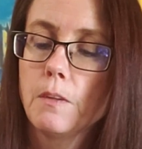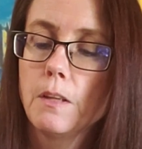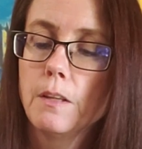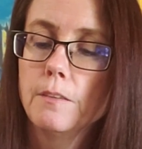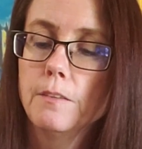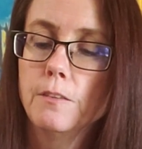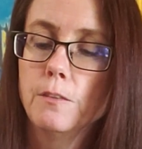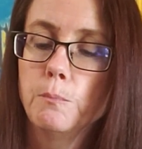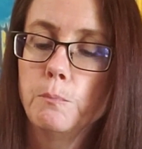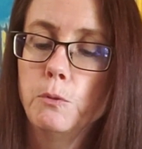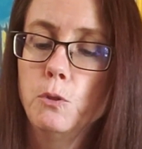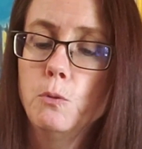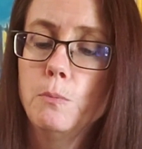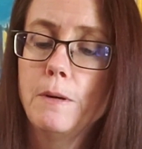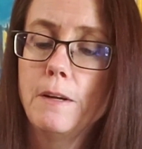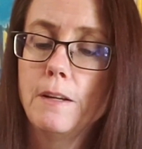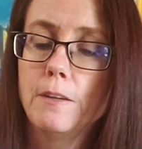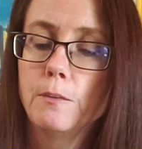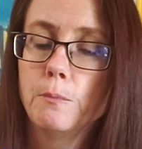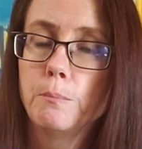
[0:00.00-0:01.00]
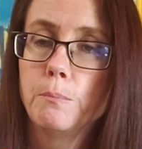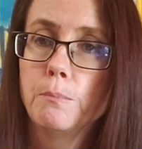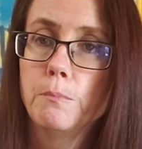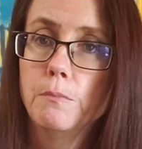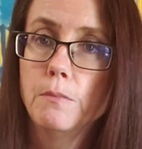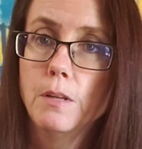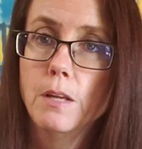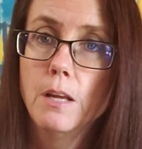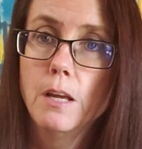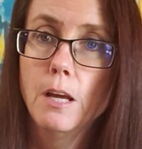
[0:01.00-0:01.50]
since blueberry is
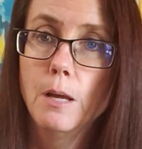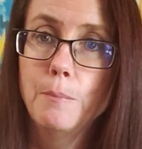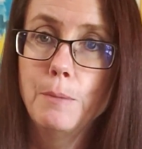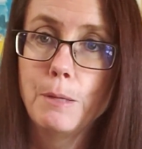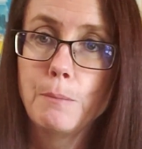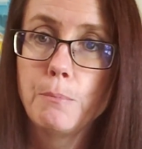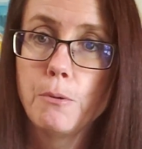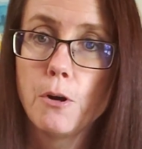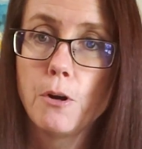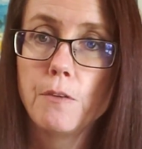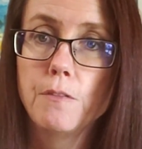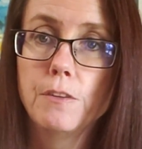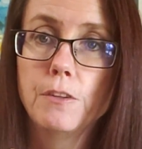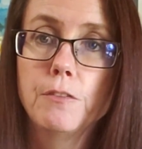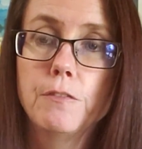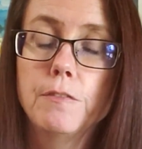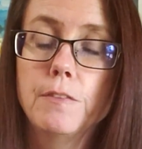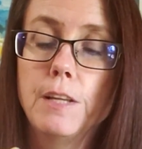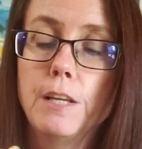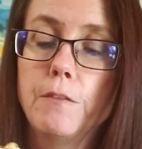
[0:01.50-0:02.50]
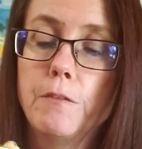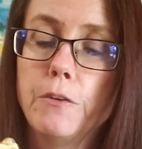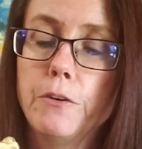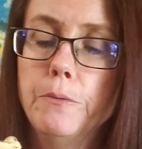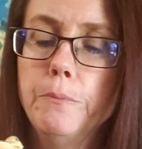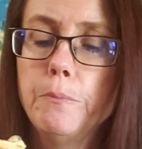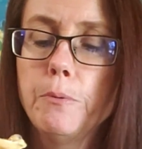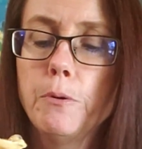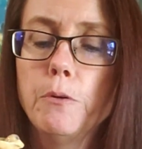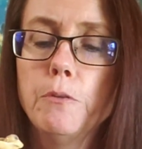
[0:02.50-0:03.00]
a big part of its
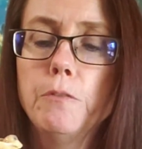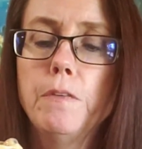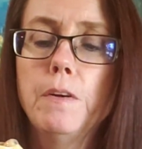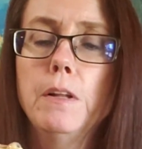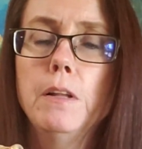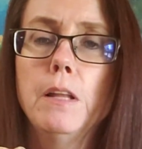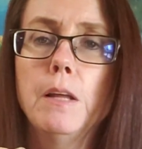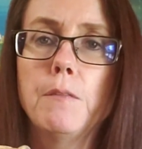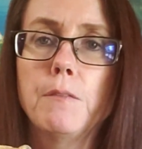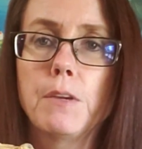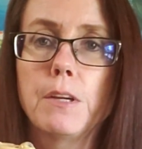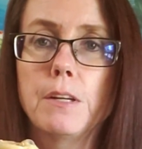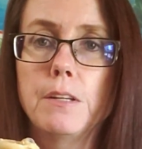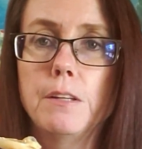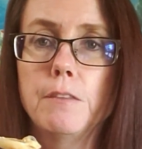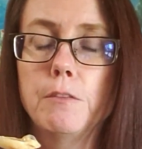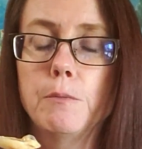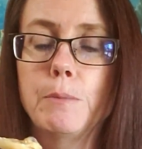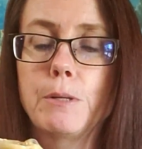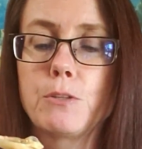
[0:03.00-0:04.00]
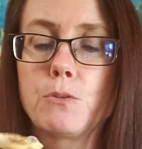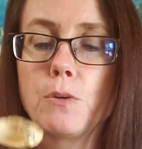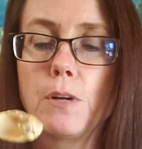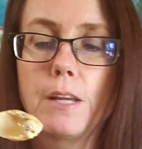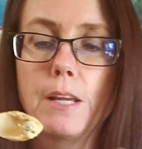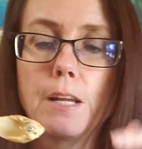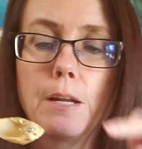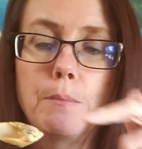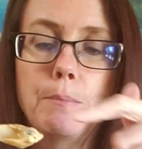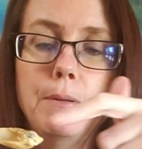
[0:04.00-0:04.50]
flavor profile, I'm gonna definitely make sure I
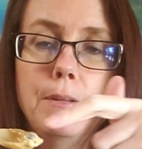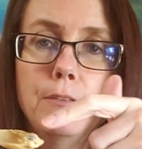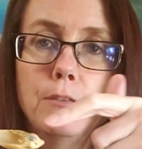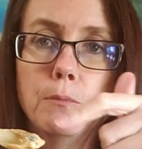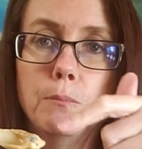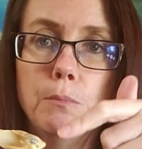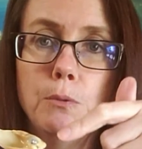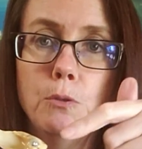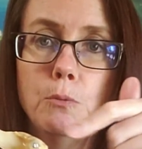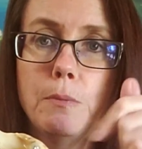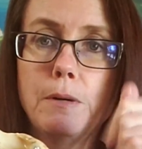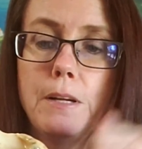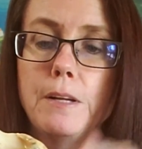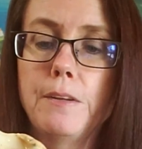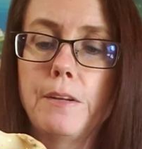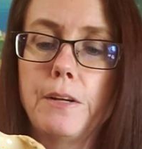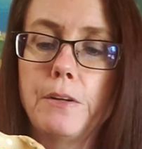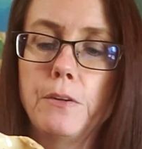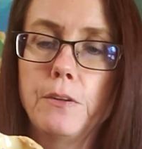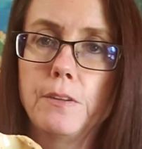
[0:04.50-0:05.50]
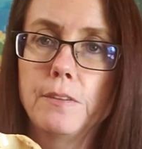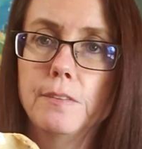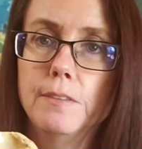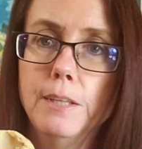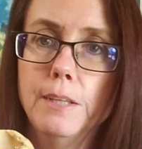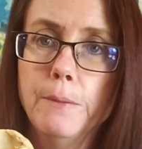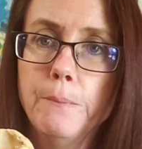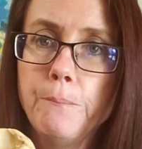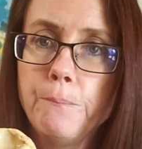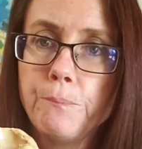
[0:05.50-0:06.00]
get a piece of blueberry in there. You can
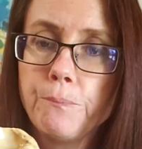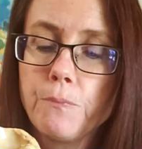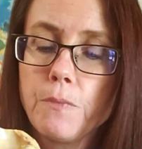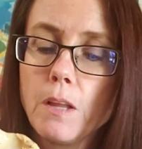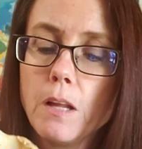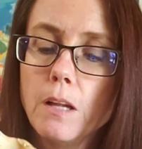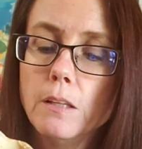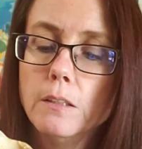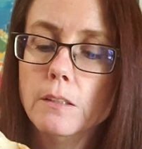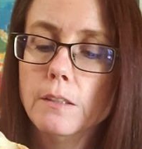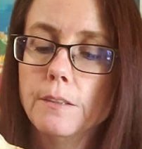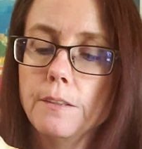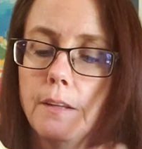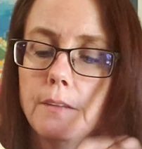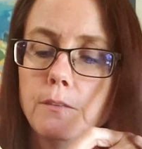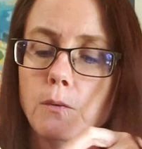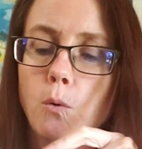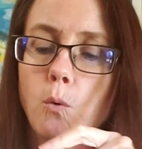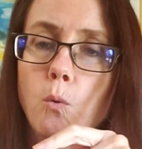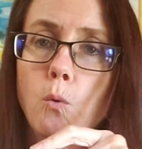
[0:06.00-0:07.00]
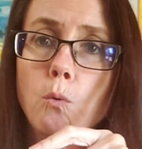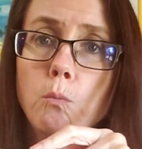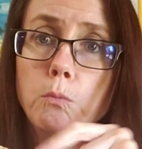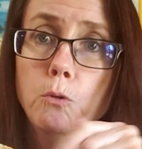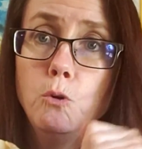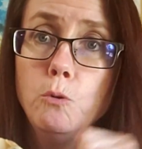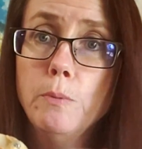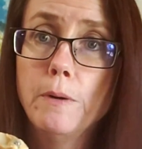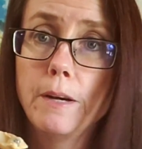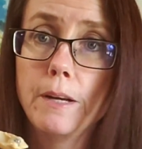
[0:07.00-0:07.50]
see that's a whole
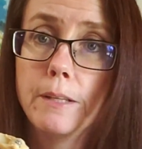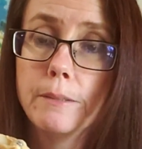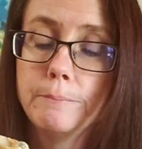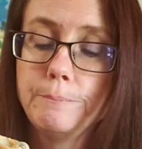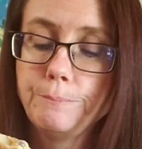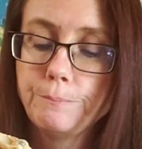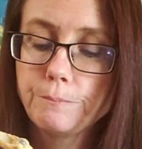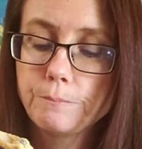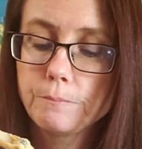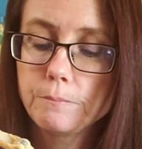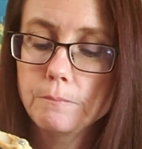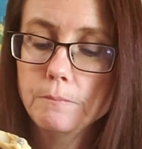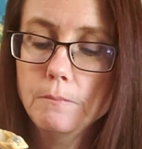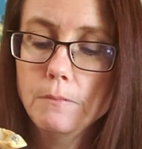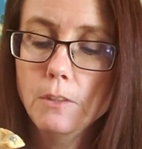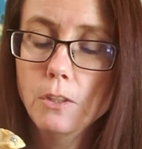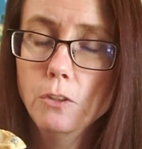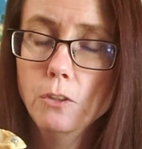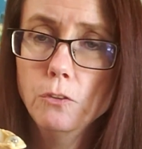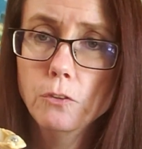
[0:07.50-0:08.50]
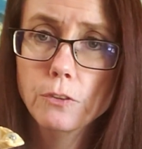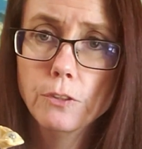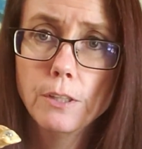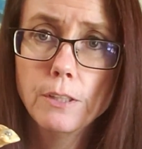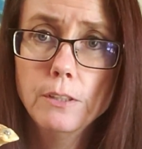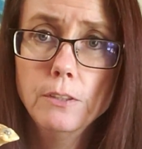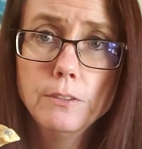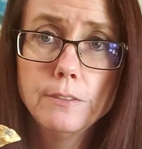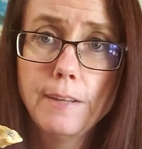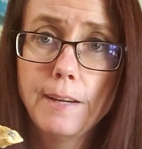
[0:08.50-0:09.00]
blueberry, so not
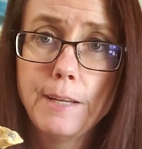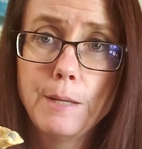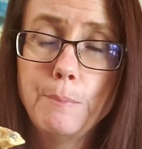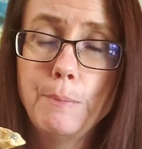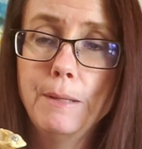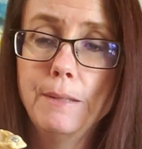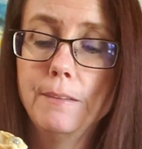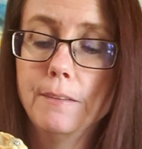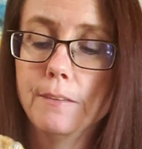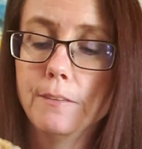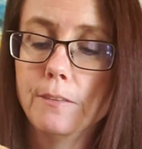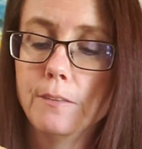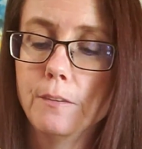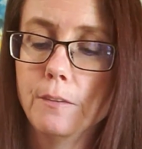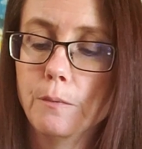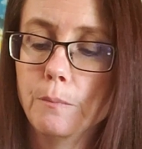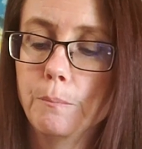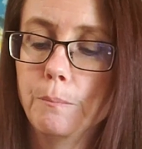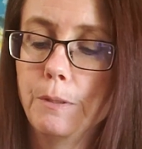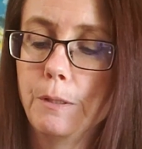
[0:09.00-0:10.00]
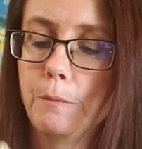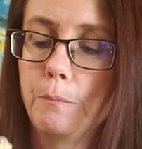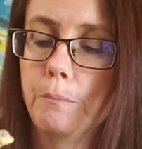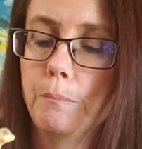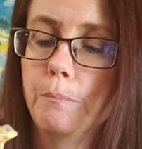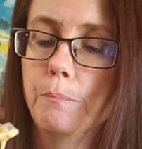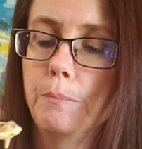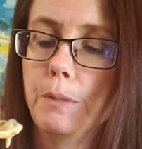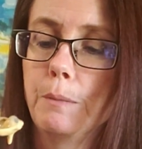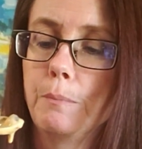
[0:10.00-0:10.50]
little tiny pieces, big
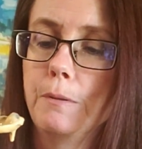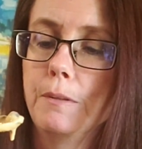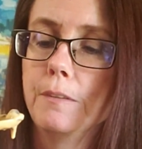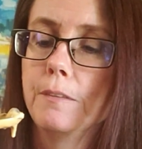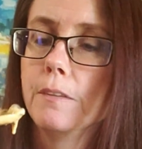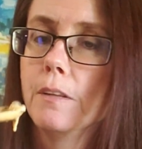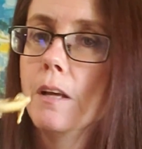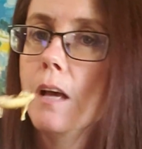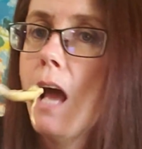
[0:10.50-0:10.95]
piece.